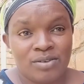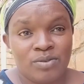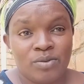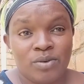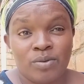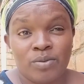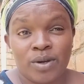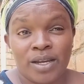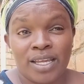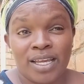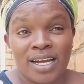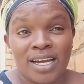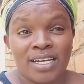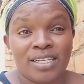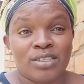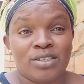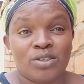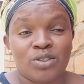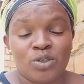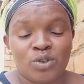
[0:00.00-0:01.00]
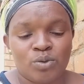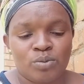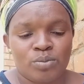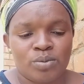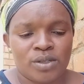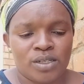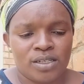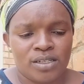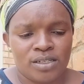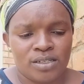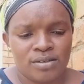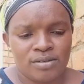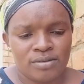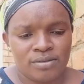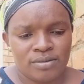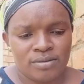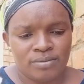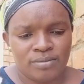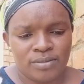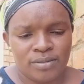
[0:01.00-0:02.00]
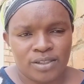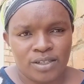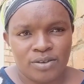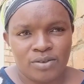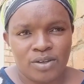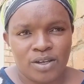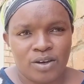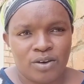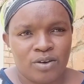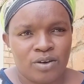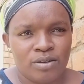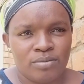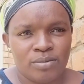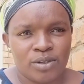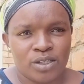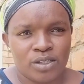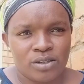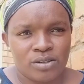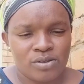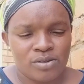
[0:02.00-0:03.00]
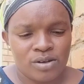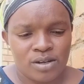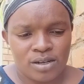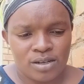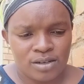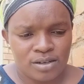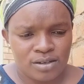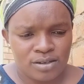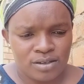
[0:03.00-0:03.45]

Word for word: We were young and stupid. Now we are all mature